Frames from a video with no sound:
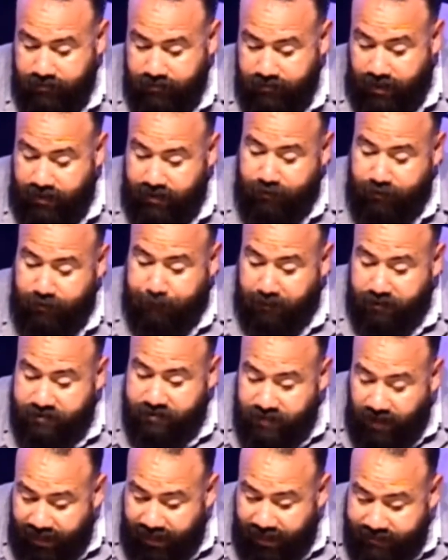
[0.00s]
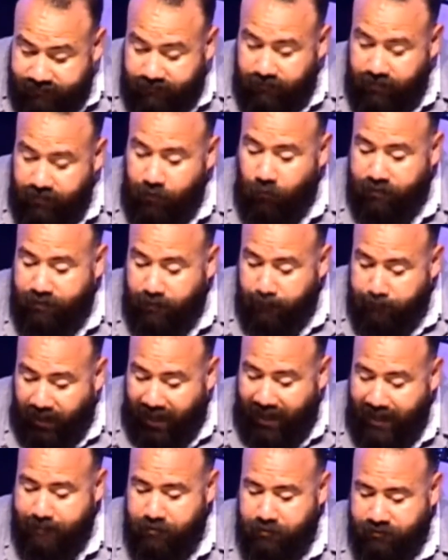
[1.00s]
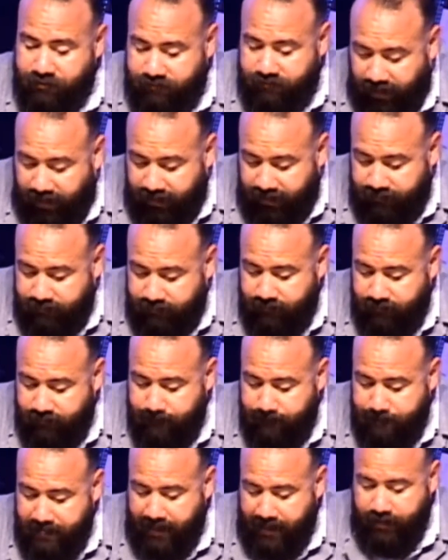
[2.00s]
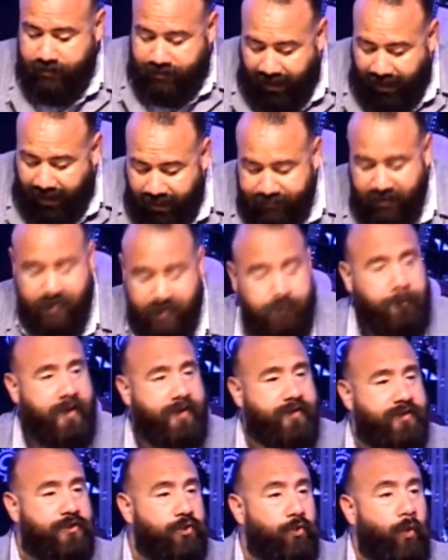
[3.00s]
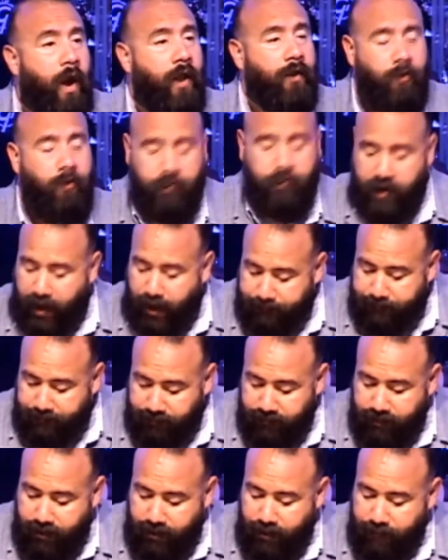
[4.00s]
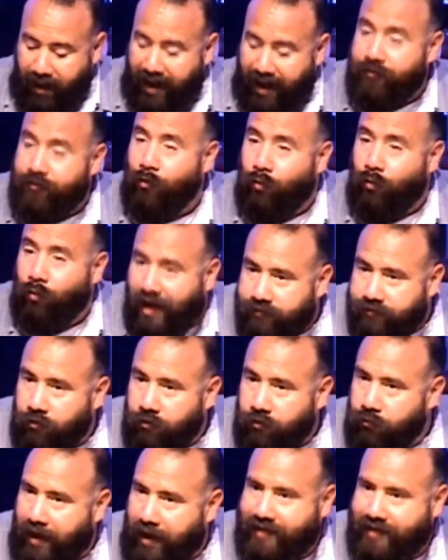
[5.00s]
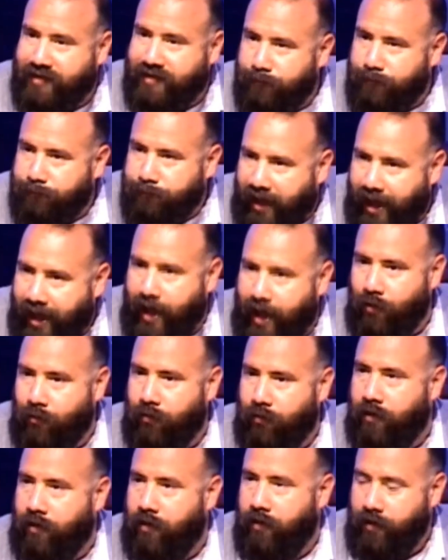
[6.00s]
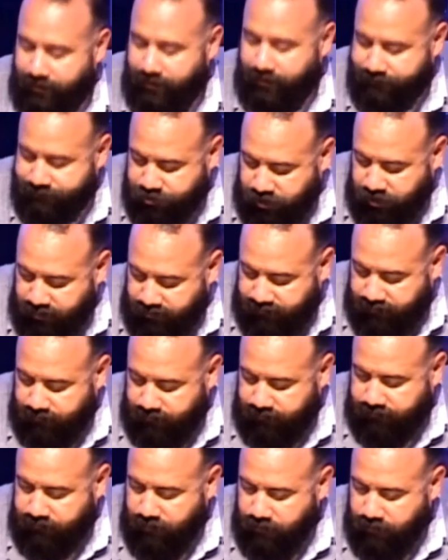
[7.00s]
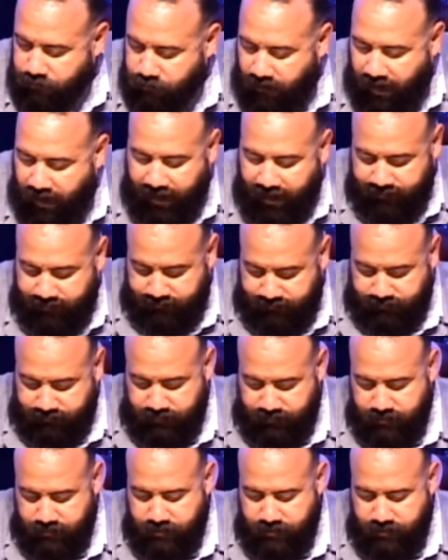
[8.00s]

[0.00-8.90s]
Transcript: that it is precisely what the Bible states death has been swallowed up by the resurrecting power of Jesus Christ.